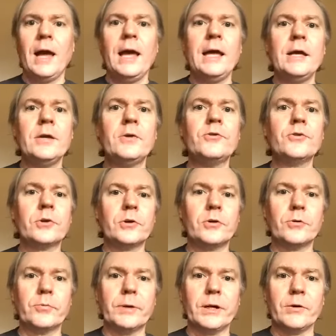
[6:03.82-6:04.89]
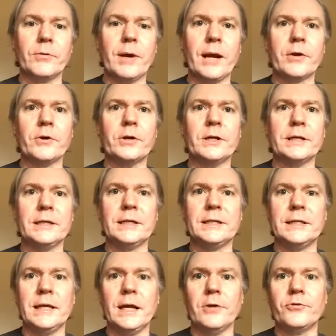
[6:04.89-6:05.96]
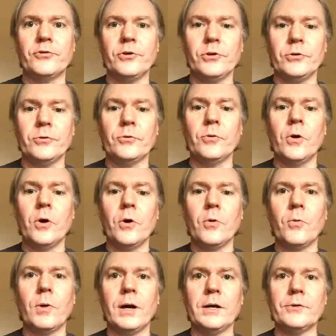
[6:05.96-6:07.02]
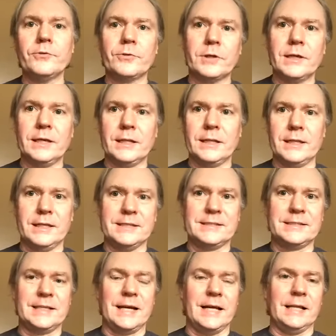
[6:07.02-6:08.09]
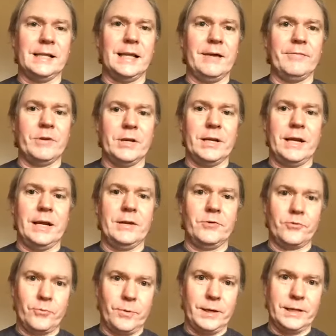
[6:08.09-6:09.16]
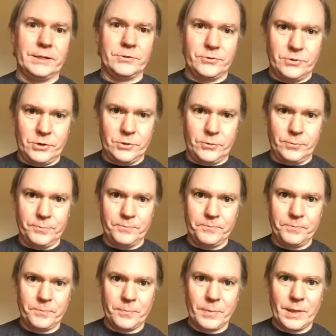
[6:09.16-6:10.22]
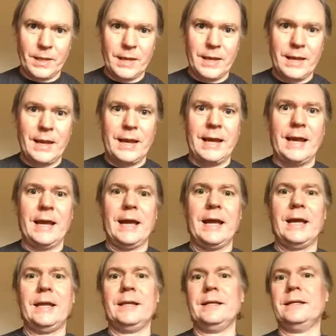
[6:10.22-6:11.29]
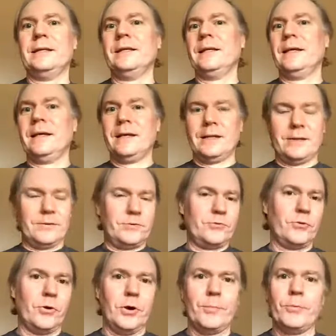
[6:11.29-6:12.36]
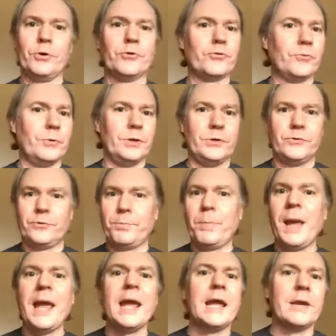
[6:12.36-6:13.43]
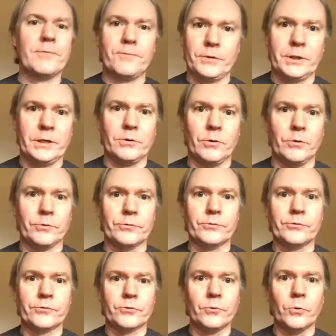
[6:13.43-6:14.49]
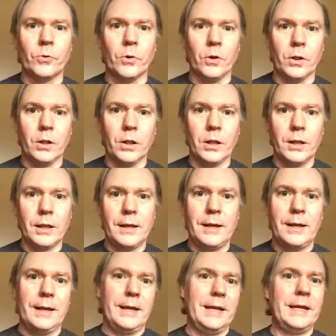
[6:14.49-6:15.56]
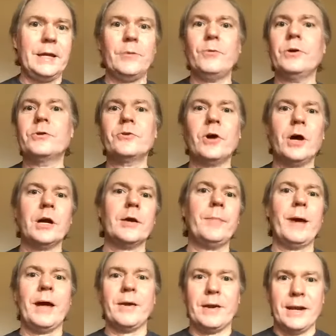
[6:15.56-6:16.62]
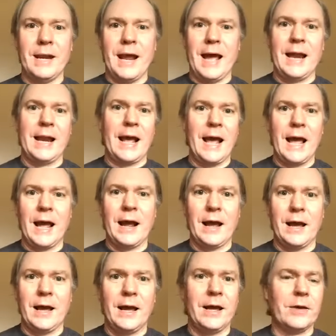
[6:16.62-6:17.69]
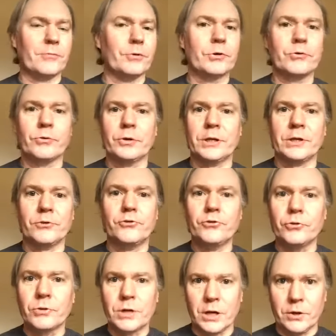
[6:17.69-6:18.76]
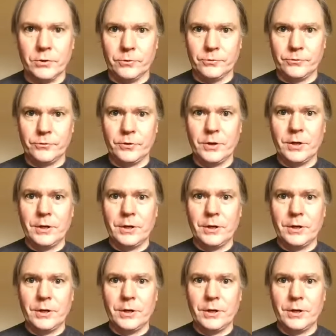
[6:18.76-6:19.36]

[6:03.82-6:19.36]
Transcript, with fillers: His career record at ETSU was, get this, 11 and 22. And Torbush was painfully old school. He would talk about not uh, recruiting JUCOs.